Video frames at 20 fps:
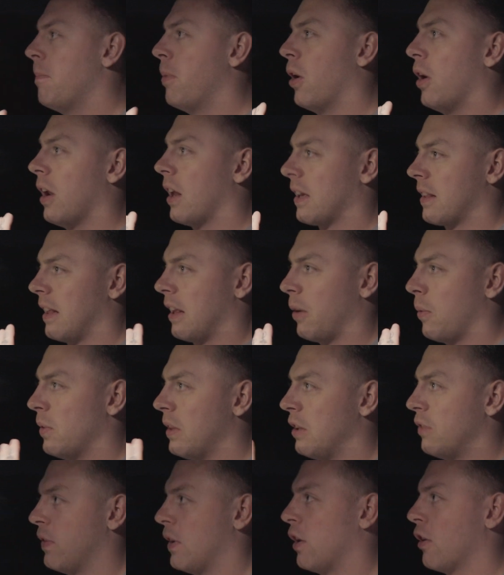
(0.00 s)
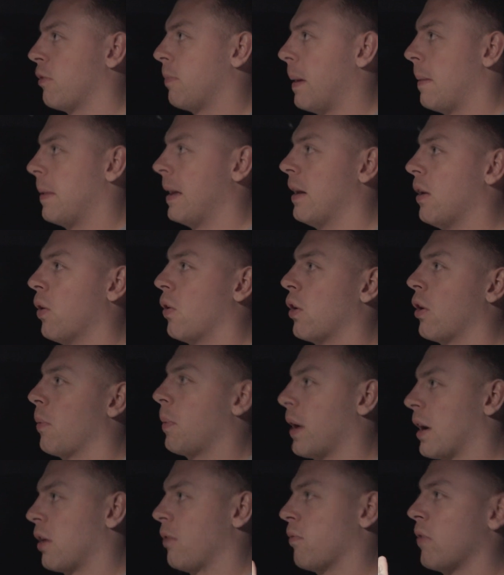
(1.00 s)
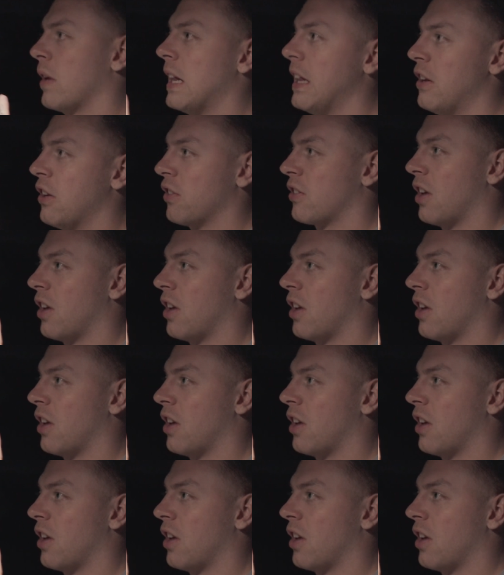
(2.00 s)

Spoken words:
But like I said, I want these videos to be a bit longer, where I can really just